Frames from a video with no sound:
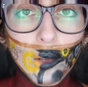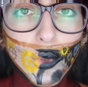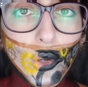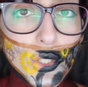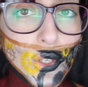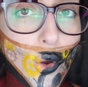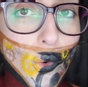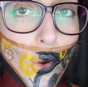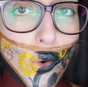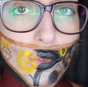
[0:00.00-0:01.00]
I'm going to
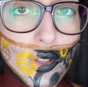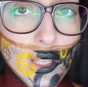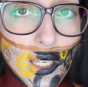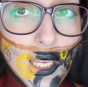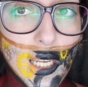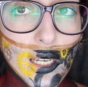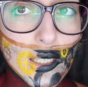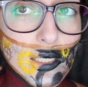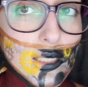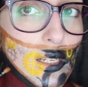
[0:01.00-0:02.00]
go over the
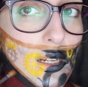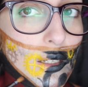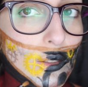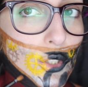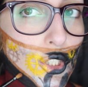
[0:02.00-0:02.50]
gears and